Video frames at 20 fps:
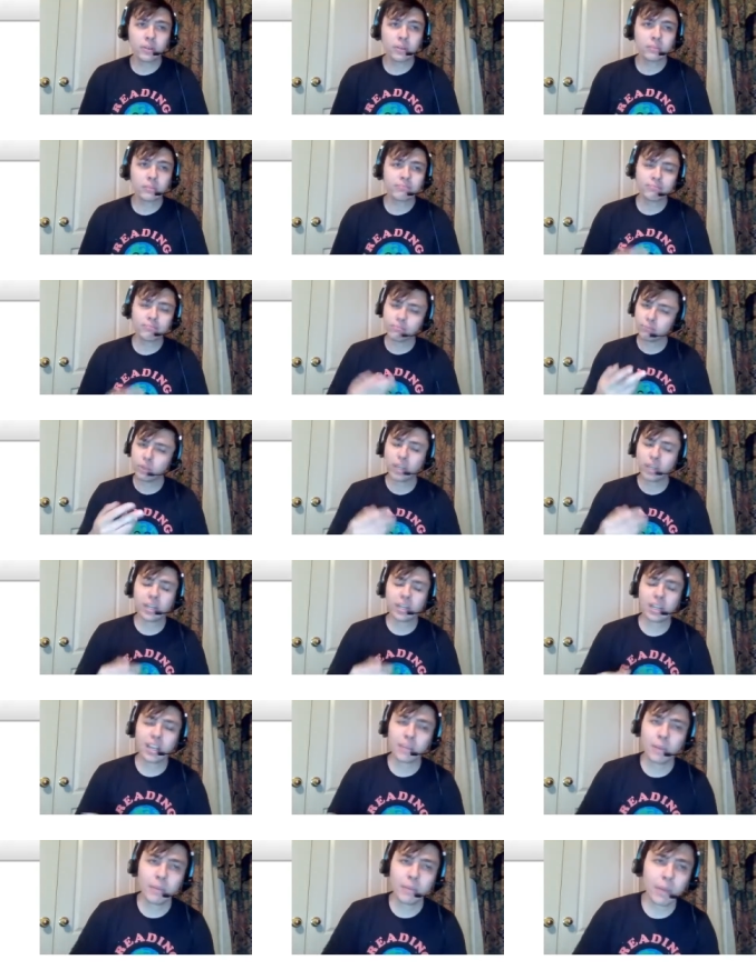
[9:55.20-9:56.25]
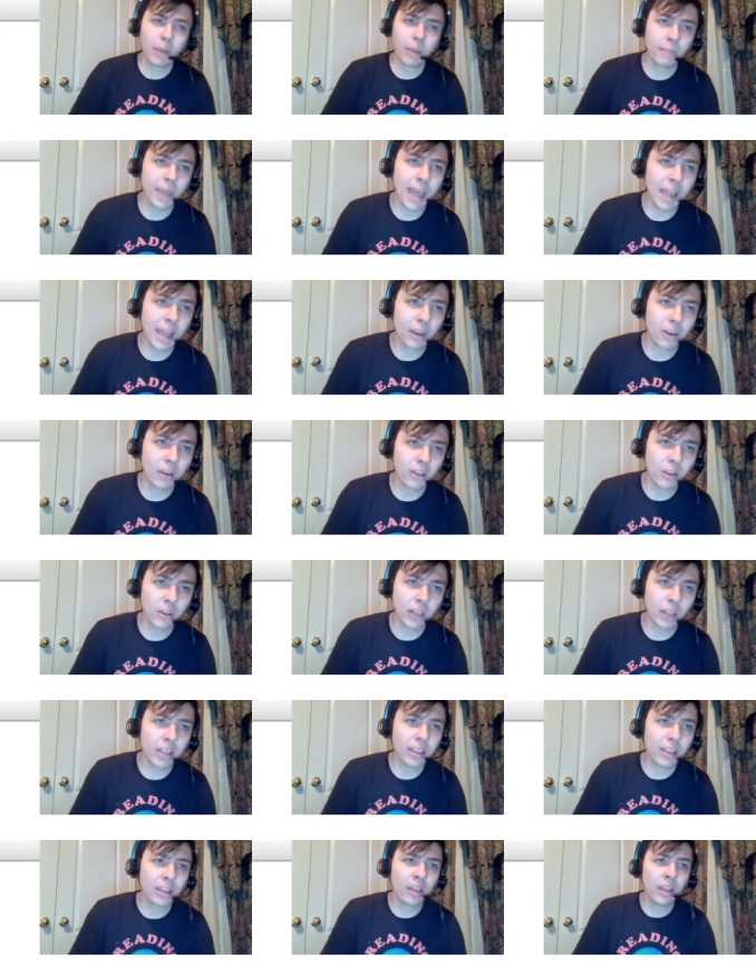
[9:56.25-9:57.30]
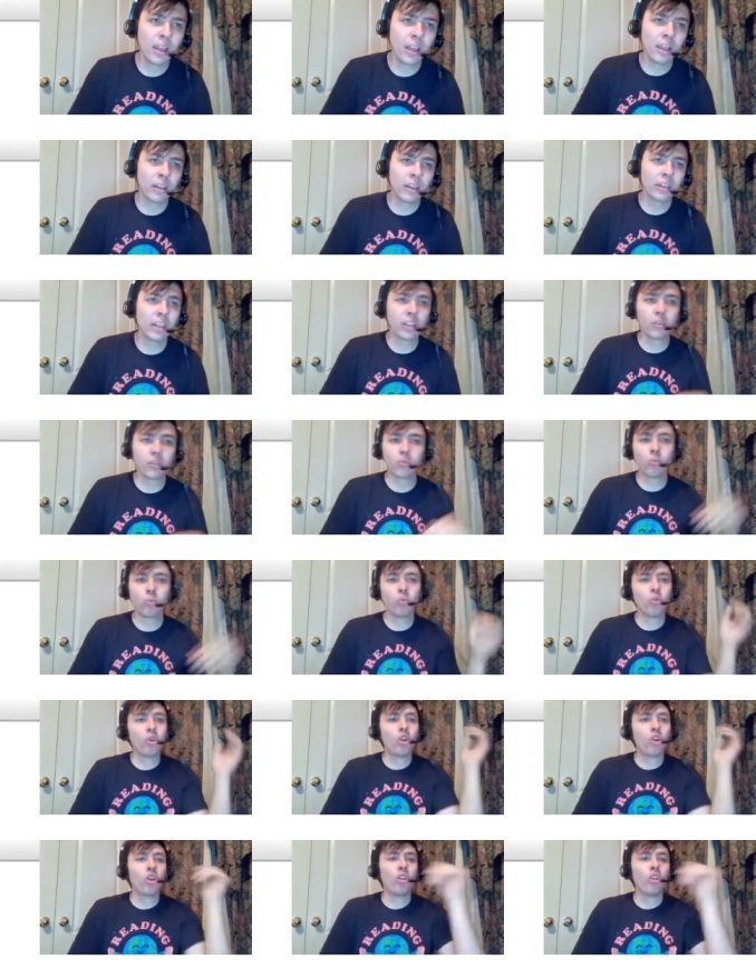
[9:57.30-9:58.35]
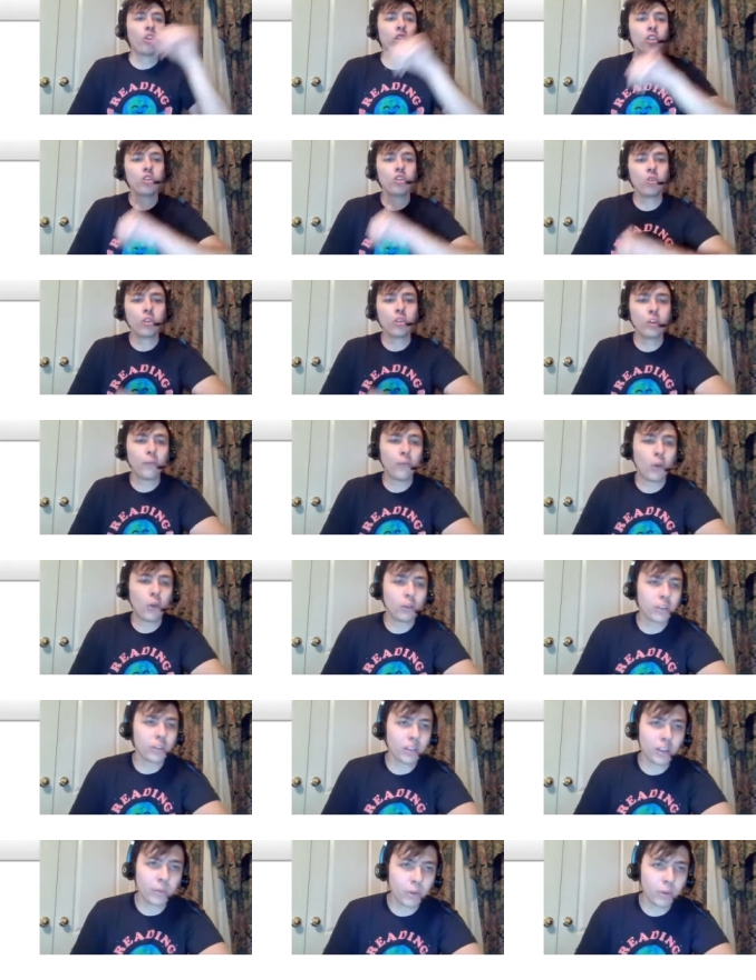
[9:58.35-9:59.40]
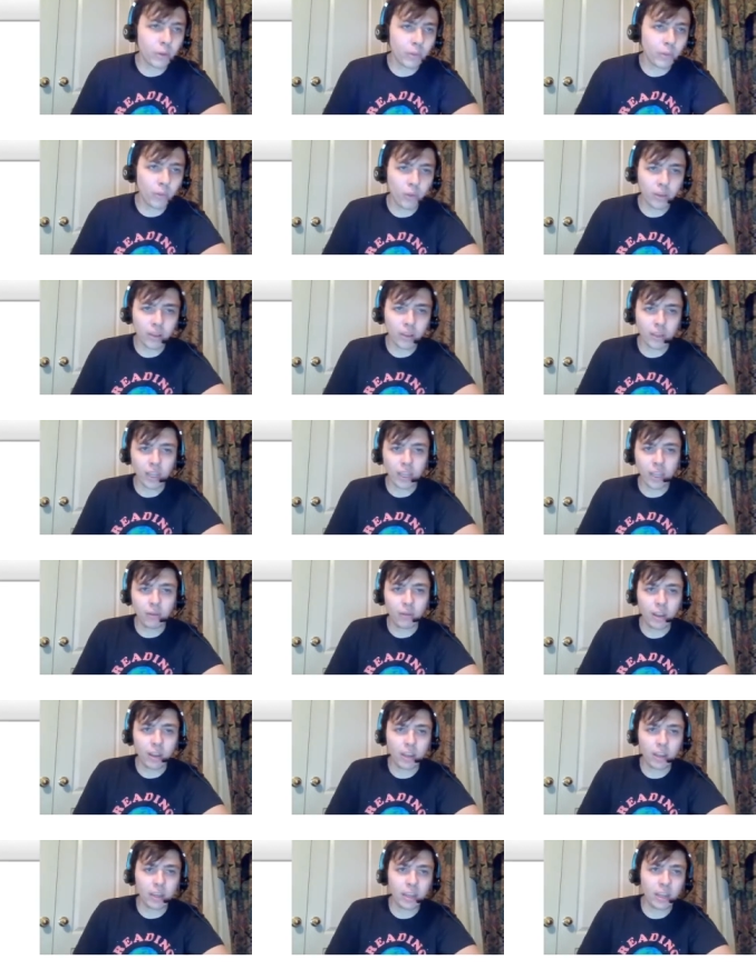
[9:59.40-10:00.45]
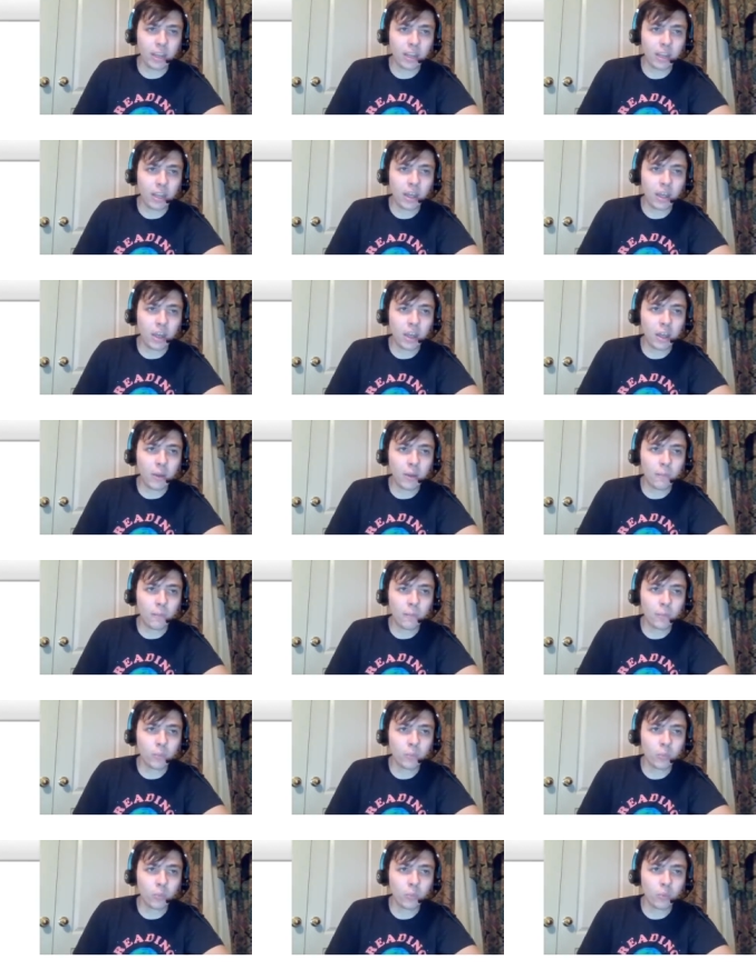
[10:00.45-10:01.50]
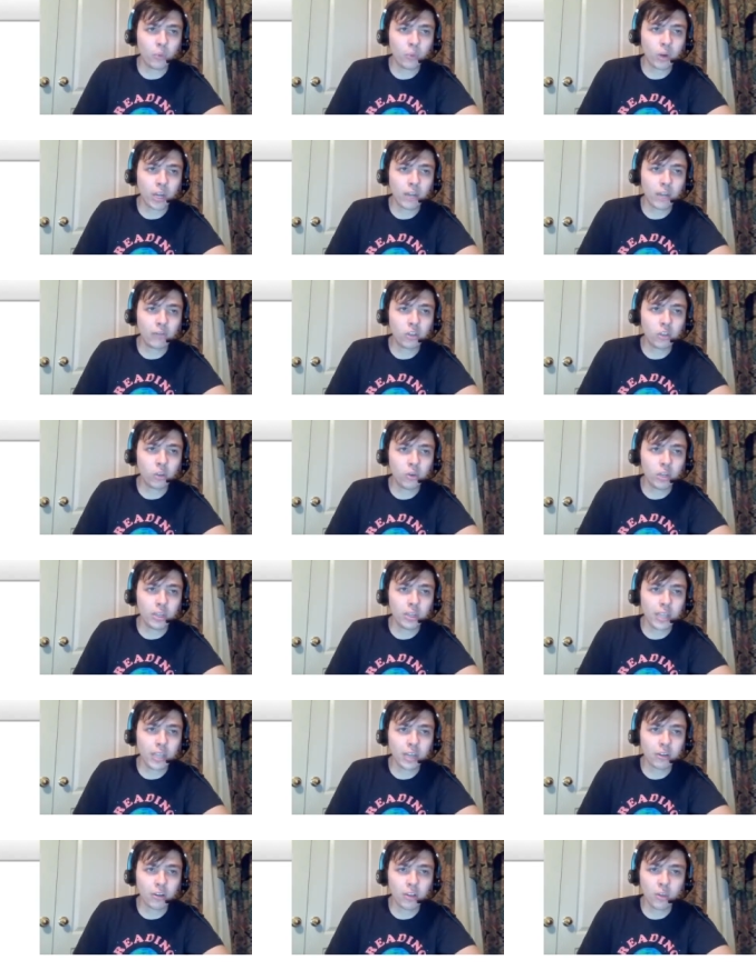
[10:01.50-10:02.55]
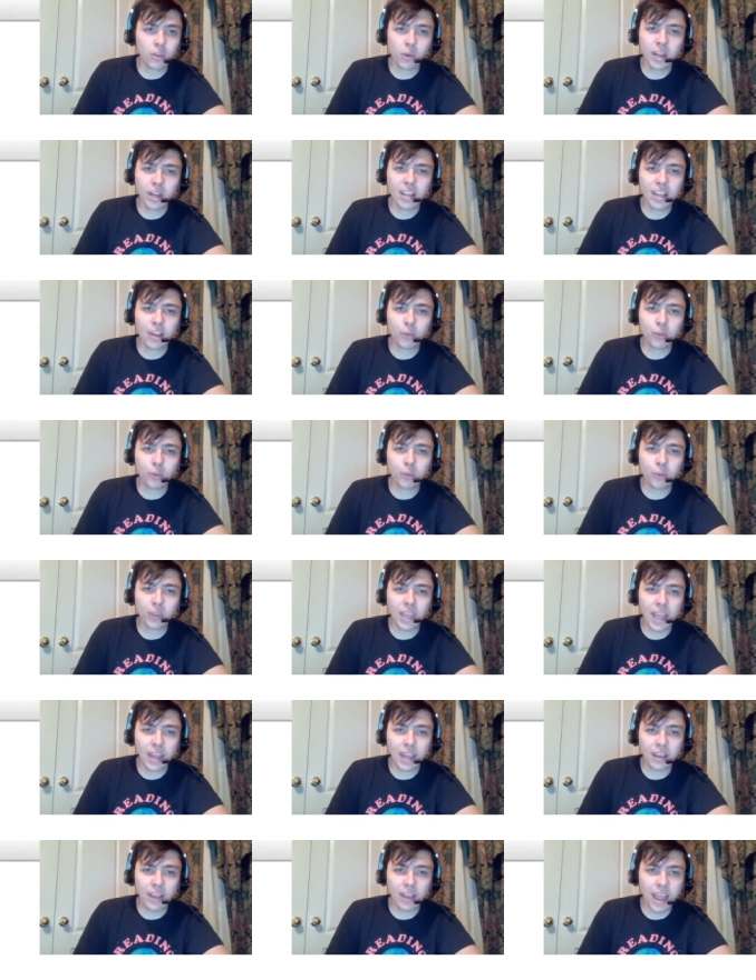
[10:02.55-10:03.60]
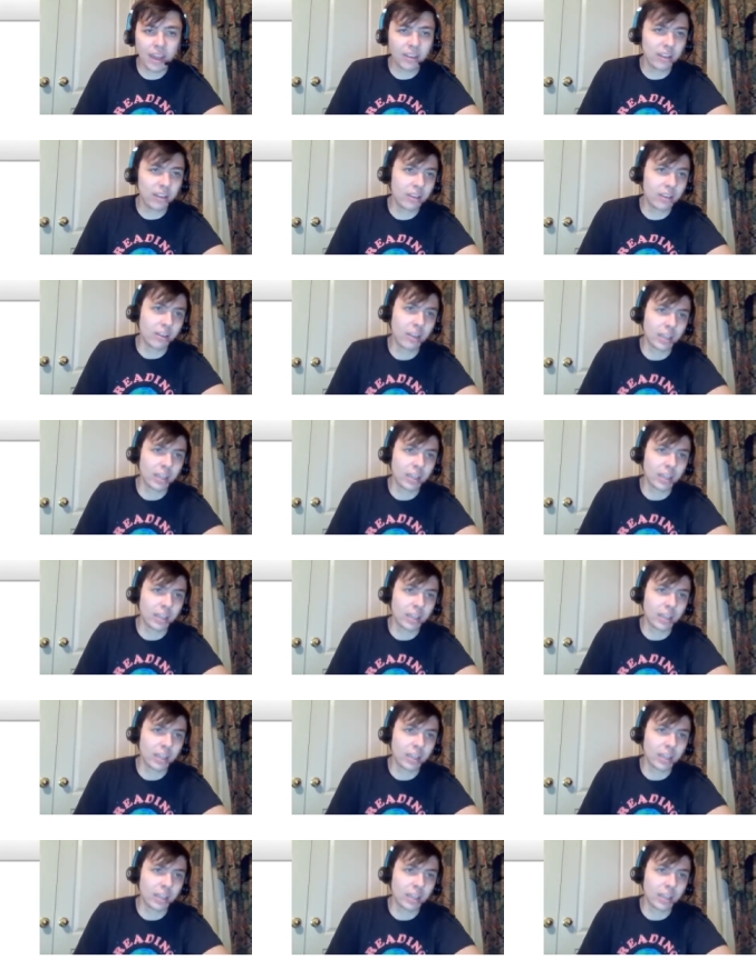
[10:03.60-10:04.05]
we're gonna get spin bot back. So let's let's let's do the default experiment once again, right? And um, we're going to have two detectors, so we're going to send it through the x-axis again,